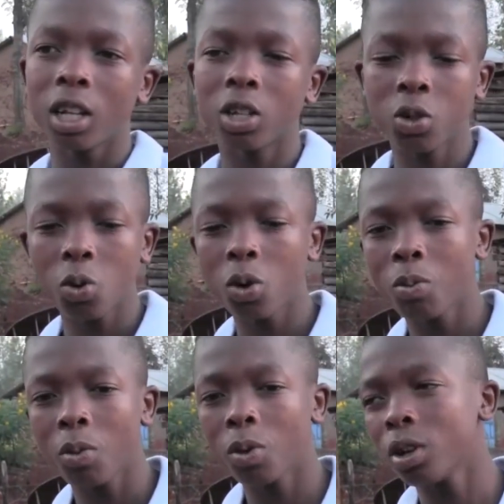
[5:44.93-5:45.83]
school
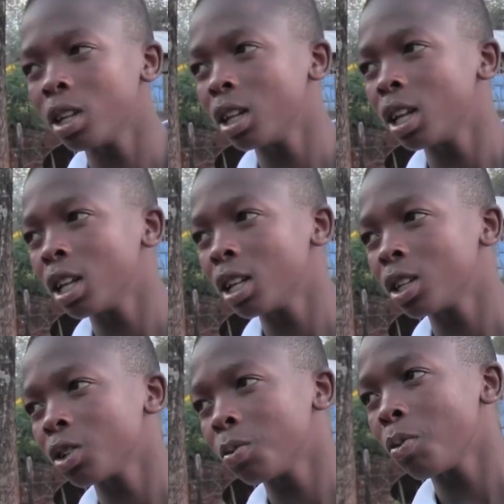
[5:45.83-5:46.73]

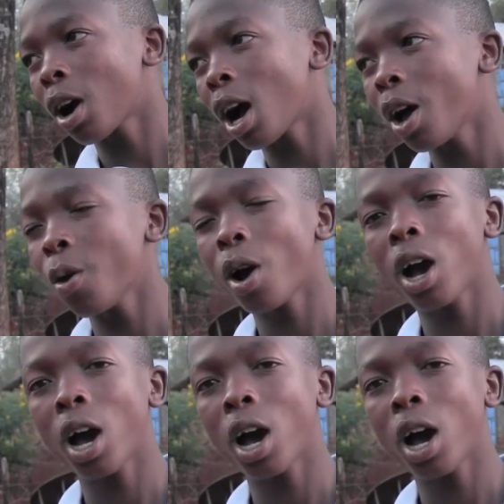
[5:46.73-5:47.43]
Buhayo.